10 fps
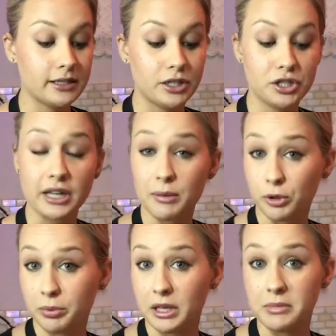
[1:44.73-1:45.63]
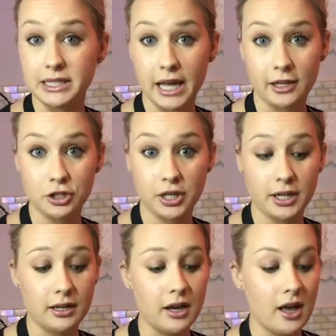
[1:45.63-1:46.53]
such as
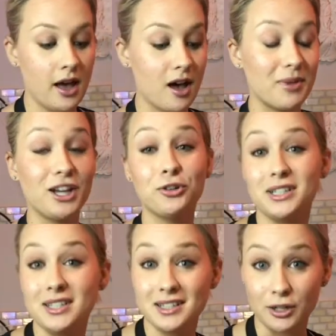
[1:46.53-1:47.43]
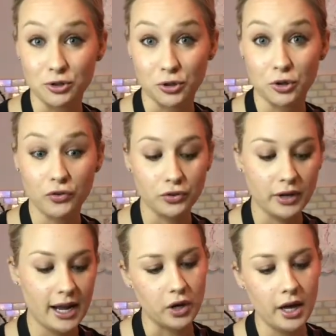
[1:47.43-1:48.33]
hyperpigmentation, increasing cell turnover
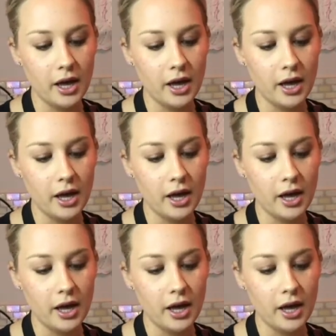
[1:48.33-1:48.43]
rate.